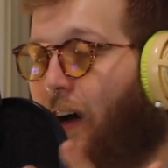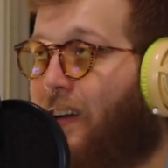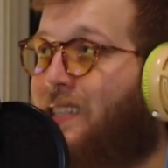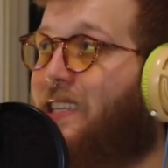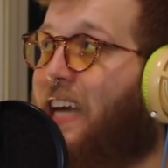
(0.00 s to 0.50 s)

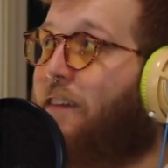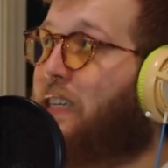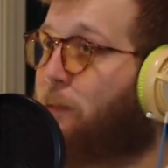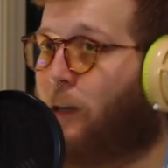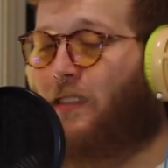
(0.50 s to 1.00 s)
honestly I've
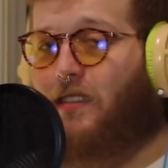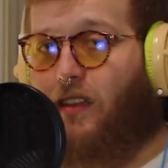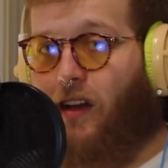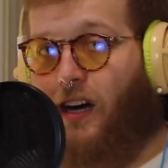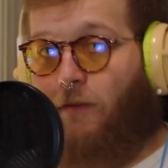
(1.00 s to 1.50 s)
experienced a
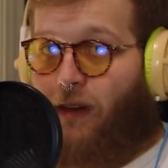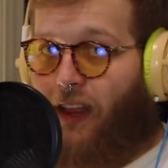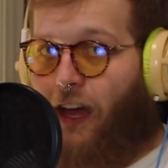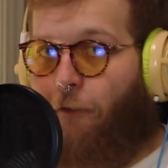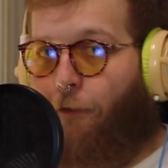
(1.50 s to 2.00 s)
lot in my
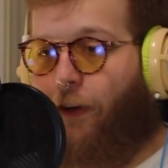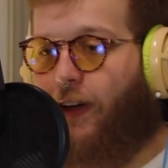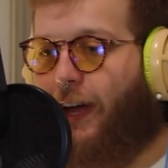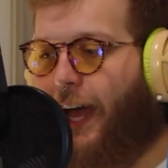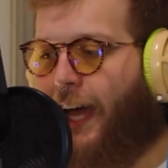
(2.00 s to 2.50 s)
life.
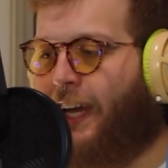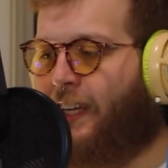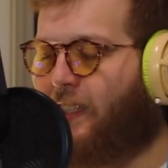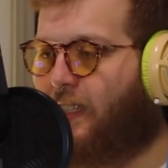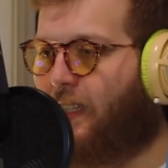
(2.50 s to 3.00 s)

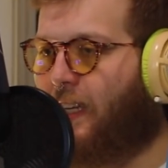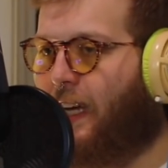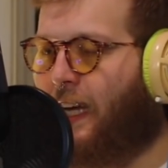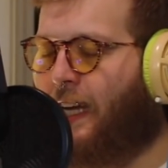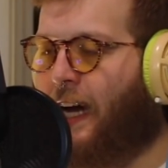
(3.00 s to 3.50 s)
And
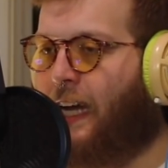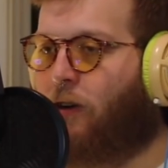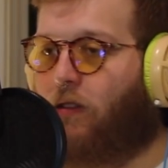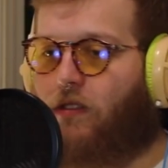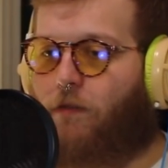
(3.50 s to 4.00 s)
it, I
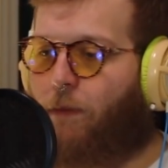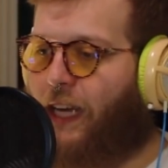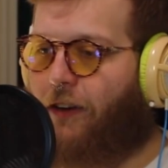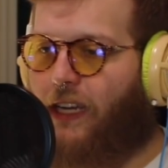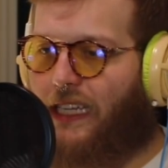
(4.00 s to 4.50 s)
go through
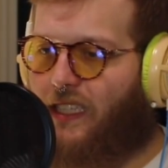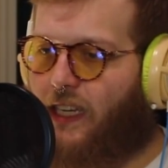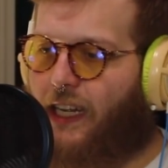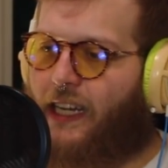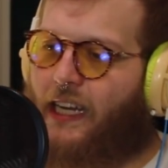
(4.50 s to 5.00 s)
periods
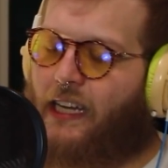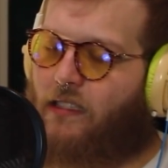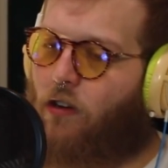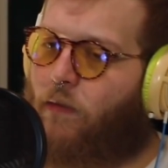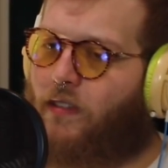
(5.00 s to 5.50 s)
and it,
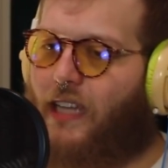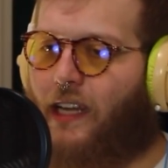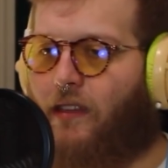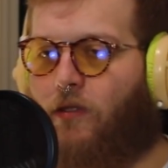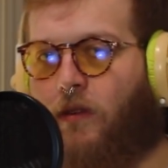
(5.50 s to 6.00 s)
it's almost
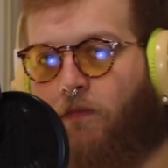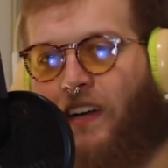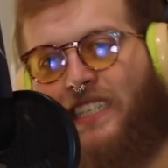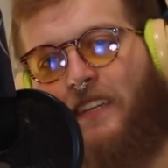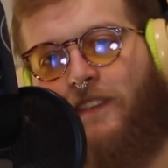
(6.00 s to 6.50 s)
like little
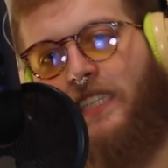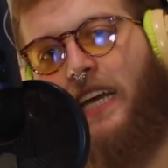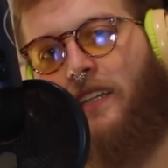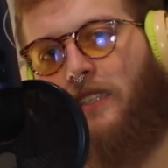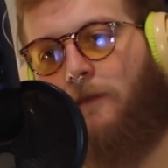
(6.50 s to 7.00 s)
depressive
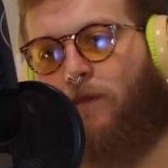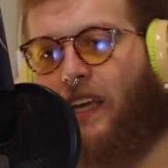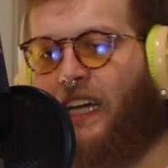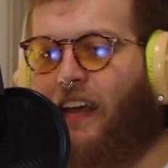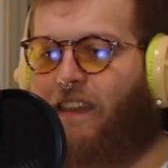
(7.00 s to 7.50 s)
states.
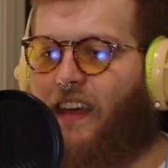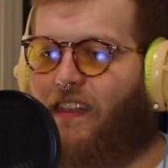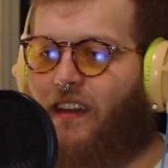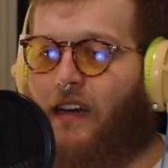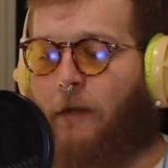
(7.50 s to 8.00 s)
And I
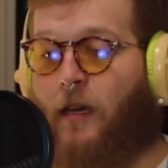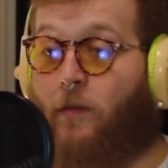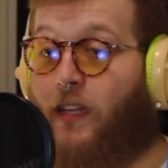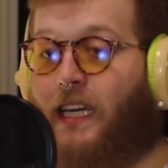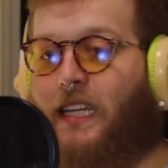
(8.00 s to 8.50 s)
think that a lot of
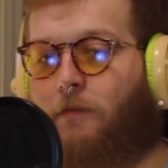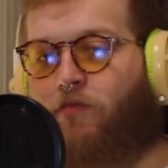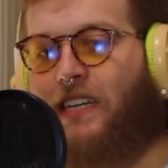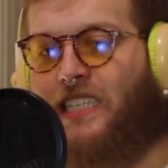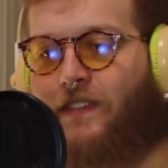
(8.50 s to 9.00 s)
people in
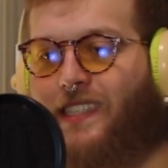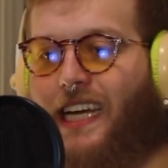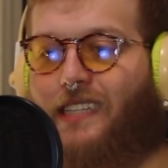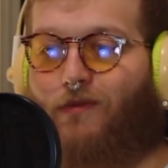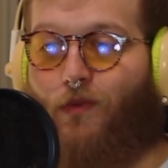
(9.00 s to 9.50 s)
depressive
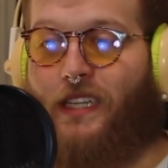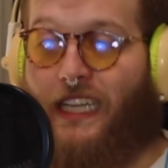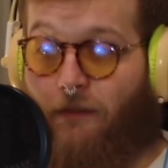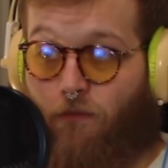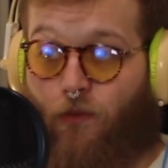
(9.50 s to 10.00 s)
states
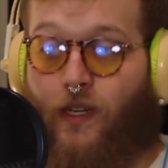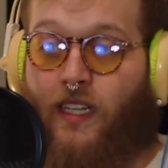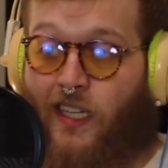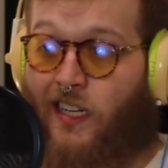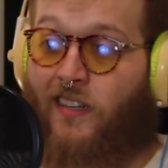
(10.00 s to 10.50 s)
really
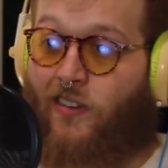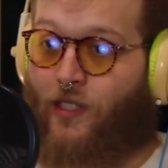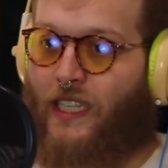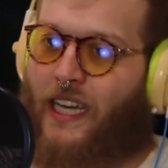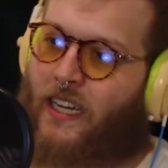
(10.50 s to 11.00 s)
will
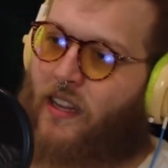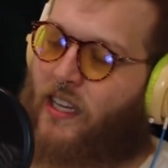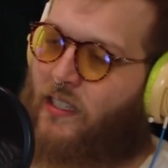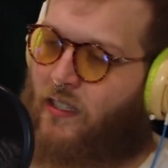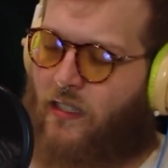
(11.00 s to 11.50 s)
understand
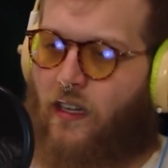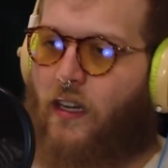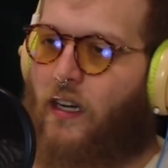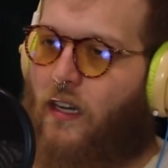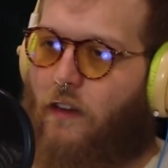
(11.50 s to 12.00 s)
this
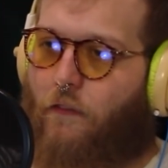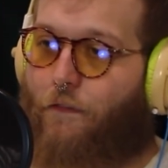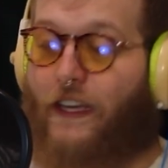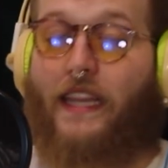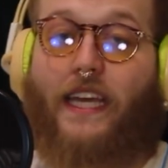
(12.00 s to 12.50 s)

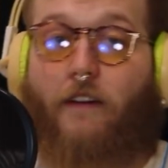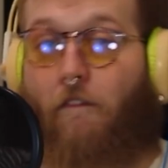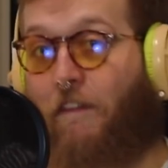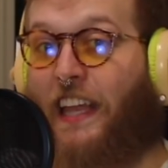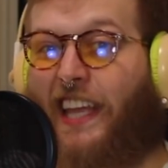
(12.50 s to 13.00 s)
feeling
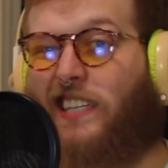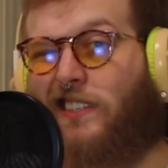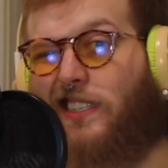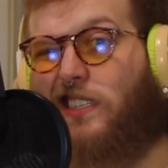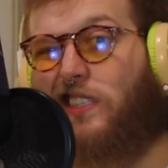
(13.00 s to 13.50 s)
of feeling
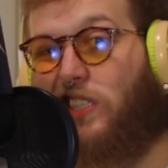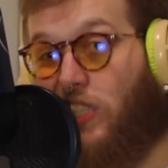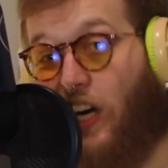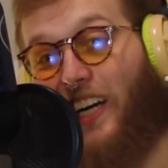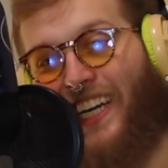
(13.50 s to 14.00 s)
stuck
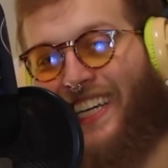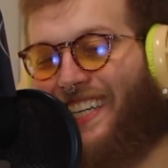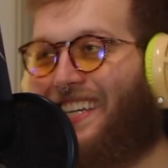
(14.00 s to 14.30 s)
stuck.